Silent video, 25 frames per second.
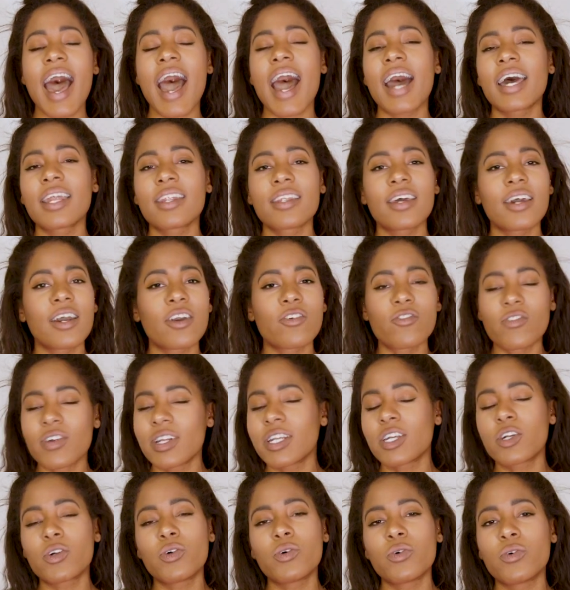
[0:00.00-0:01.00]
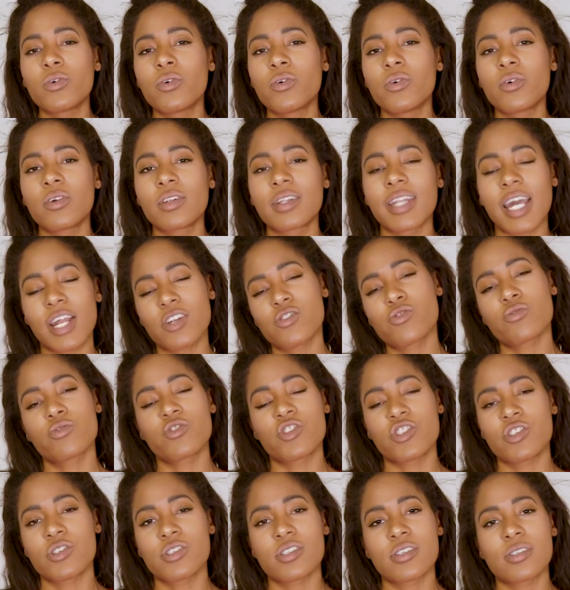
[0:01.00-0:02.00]
and a really cool
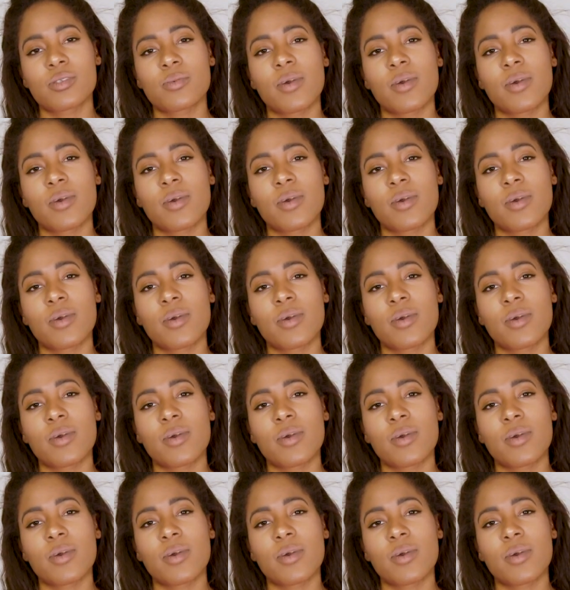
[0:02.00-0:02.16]
natural juice as